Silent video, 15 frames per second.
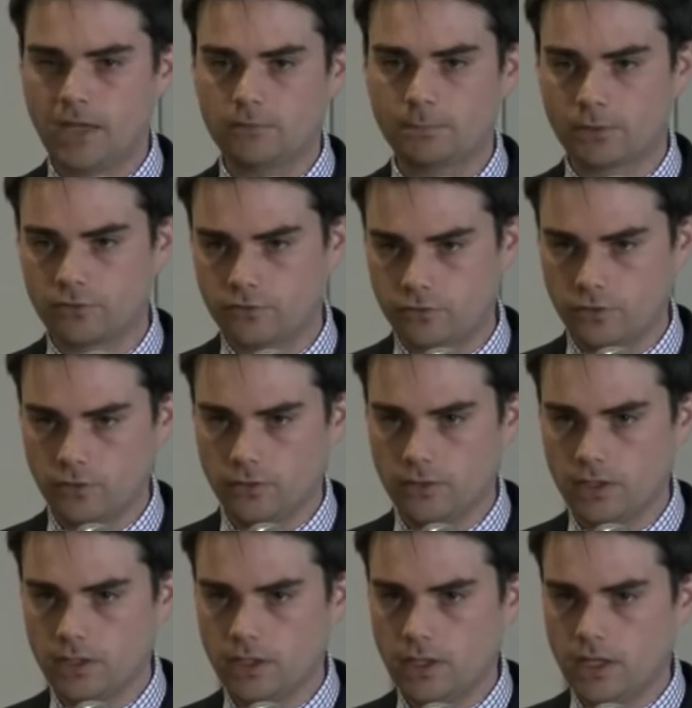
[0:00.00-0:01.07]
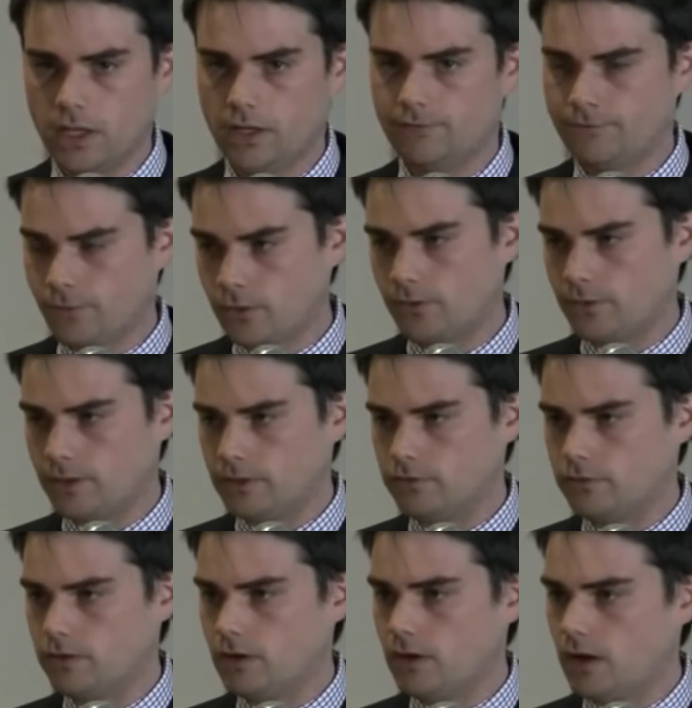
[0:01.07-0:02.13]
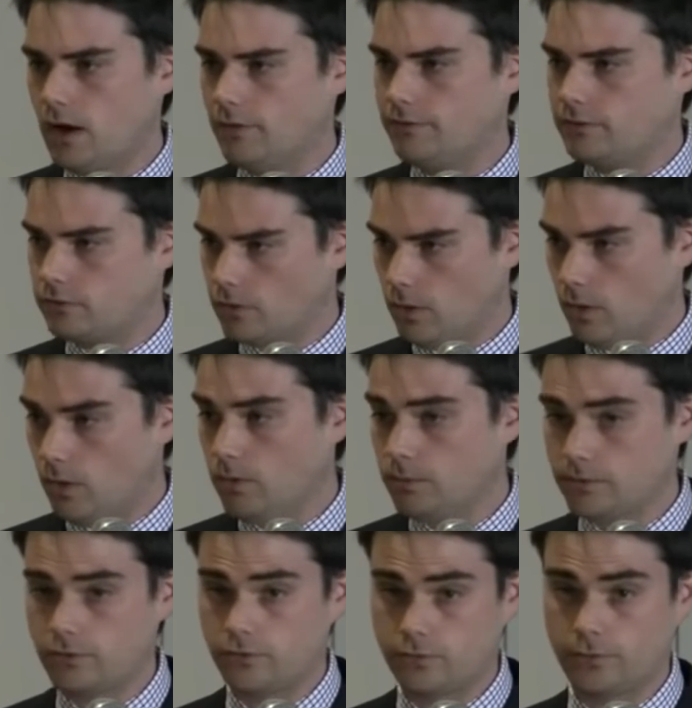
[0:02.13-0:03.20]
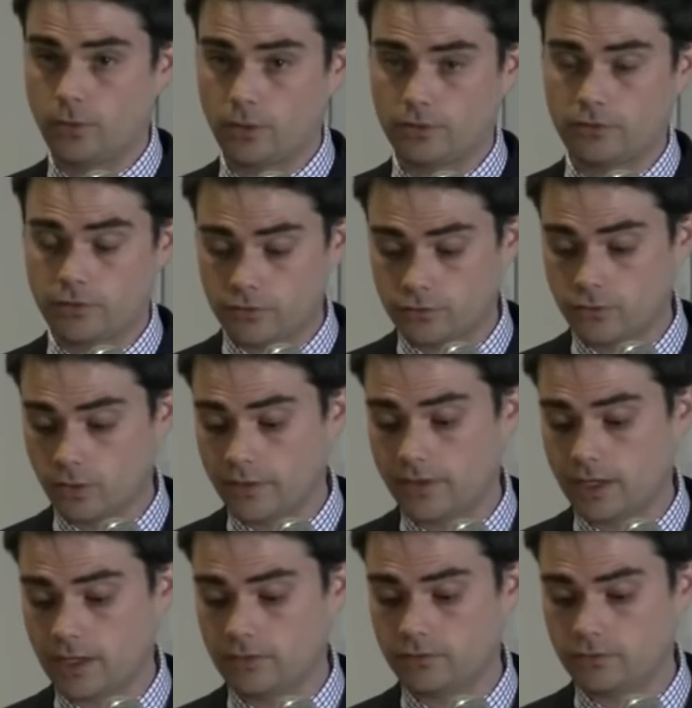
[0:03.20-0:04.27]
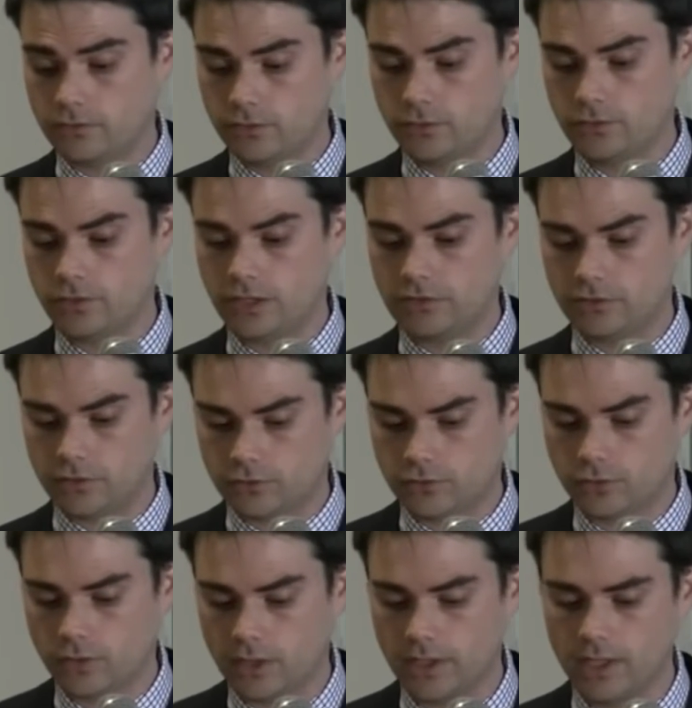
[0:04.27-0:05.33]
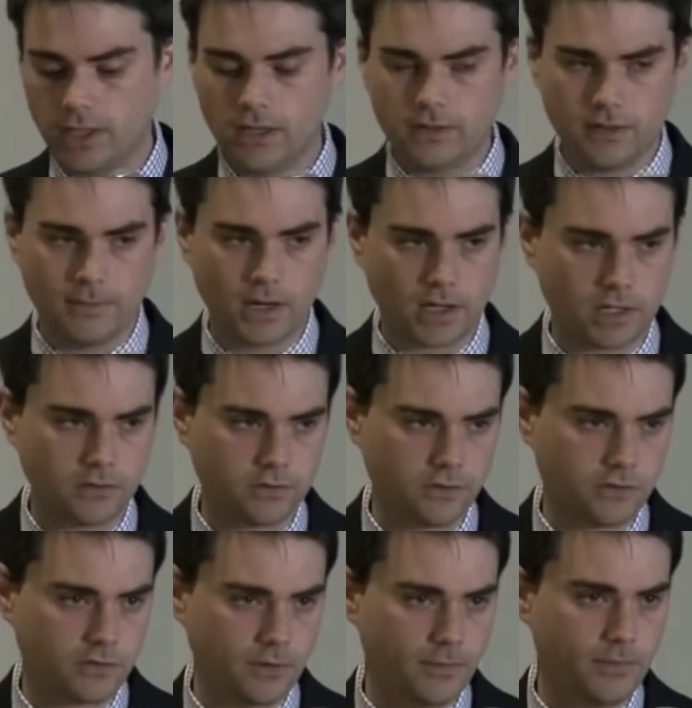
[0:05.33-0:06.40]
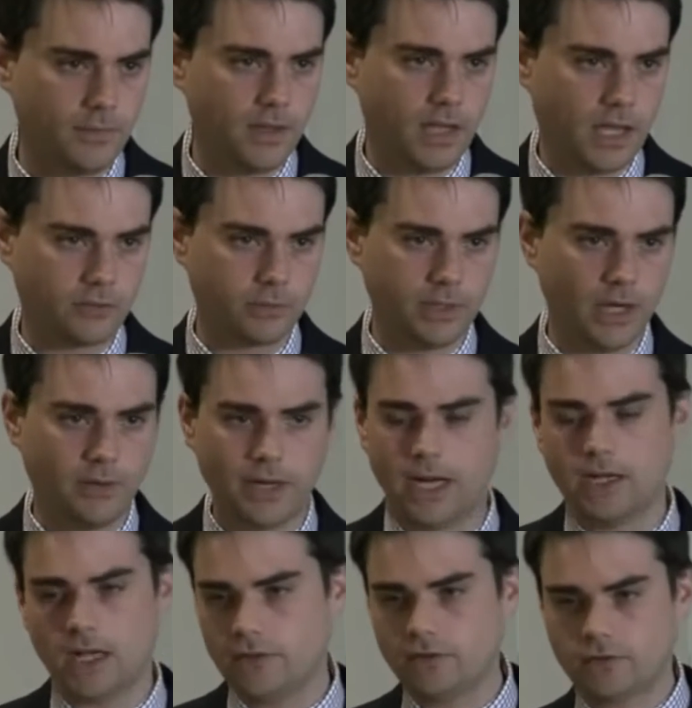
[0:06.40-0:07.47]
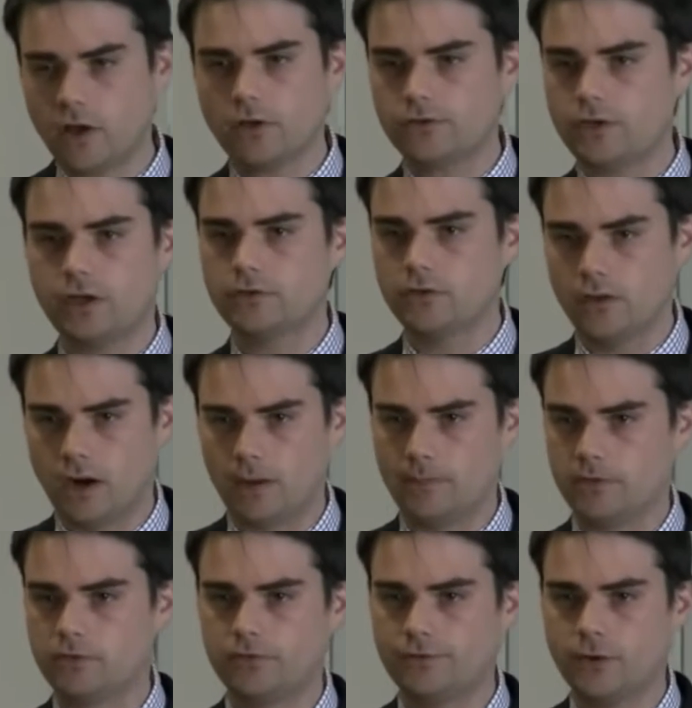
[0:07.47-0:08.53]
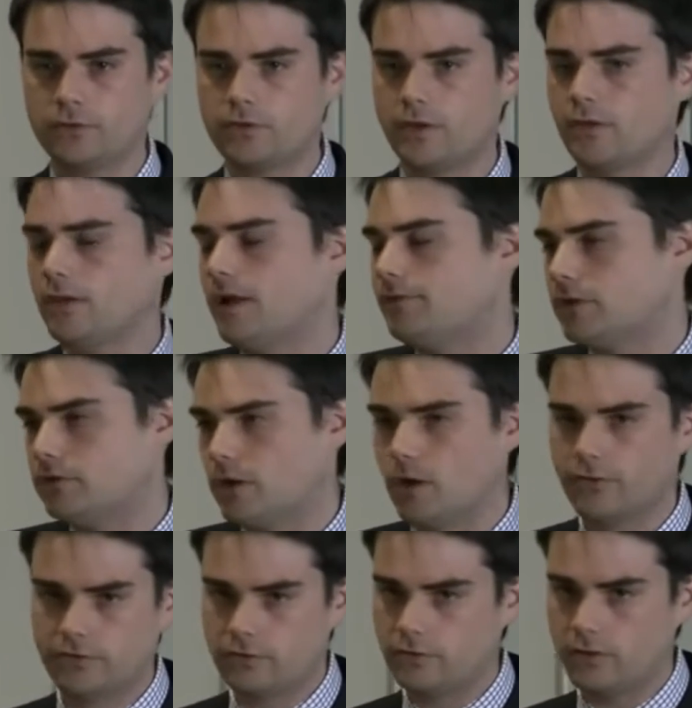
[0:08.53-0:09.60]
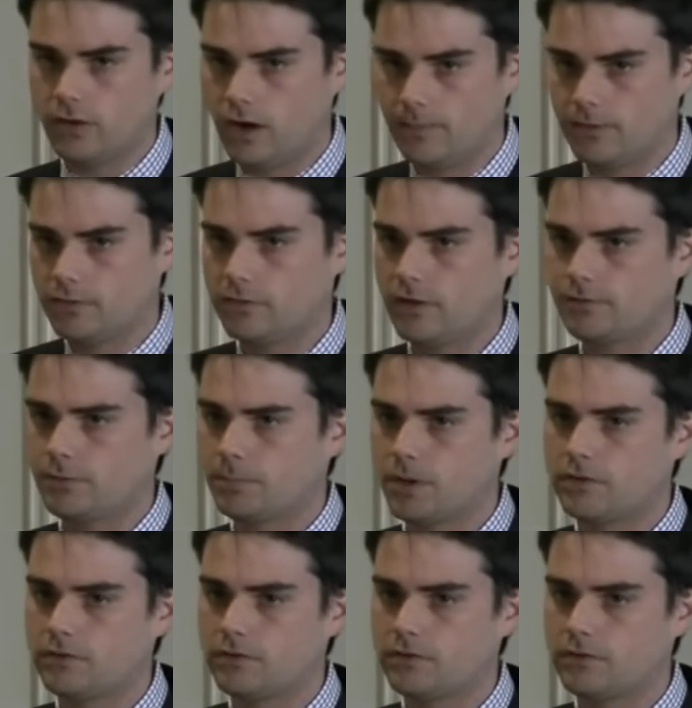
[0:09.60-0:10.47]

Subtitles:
has pursued in furtherance of its goal, which is, of course, to destroy the Constitution and to destroy the American system as we know it. And this all sounds alarmist. To folks on the left, they say, oh, this is alarmist stuff. The